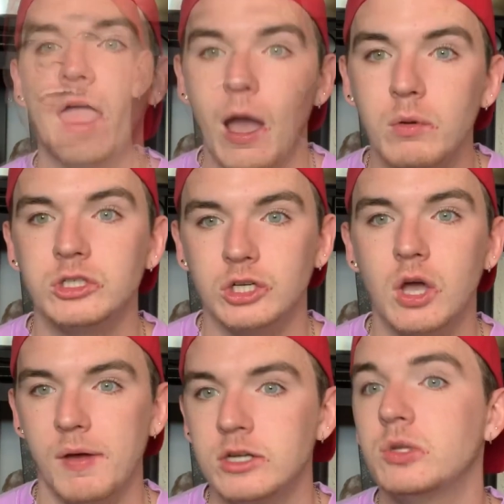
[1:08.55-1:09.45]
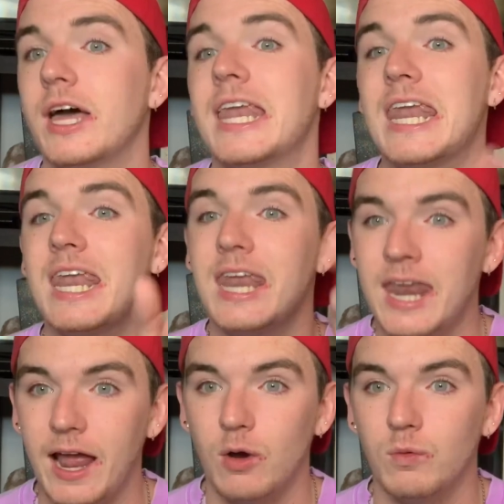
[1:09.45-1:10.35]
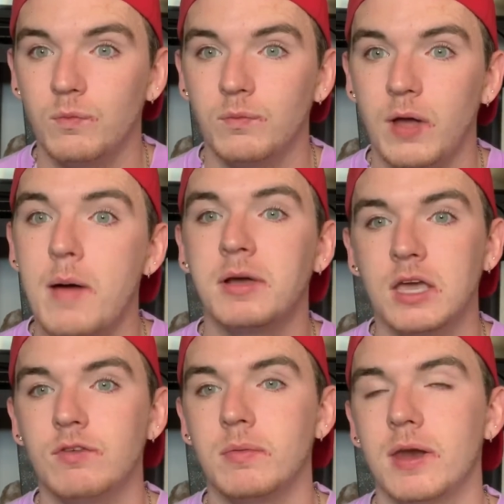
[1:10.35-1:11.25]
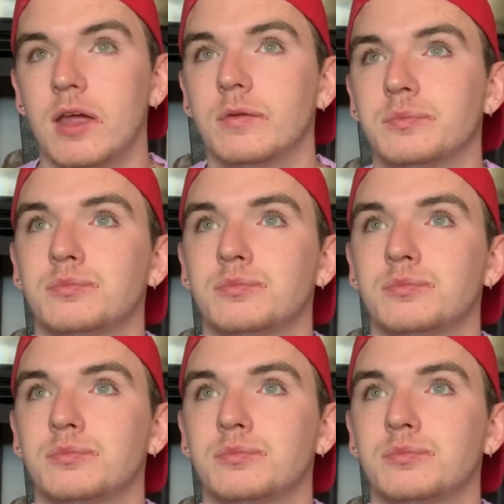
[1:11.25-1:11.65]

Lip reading: I want you to go ahead and do that now. I'm gonna give you a minute.